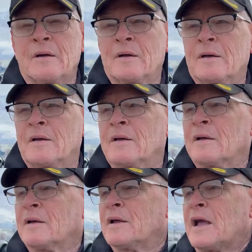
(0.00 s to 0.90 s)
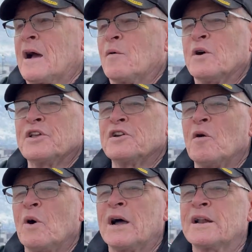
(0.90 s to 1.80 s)
Yeah, but you
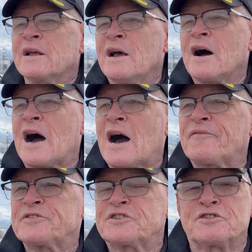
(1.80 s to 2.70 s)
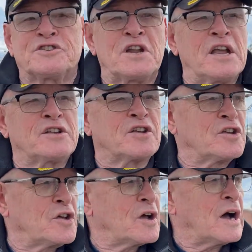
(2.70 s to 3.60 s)
know what? Officers need to
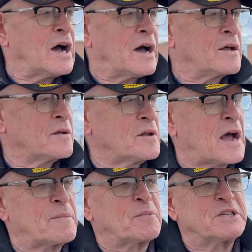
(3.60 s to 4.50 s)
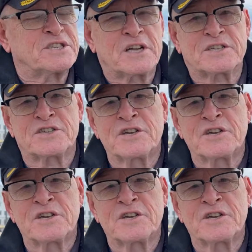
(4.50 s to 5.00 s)
not be such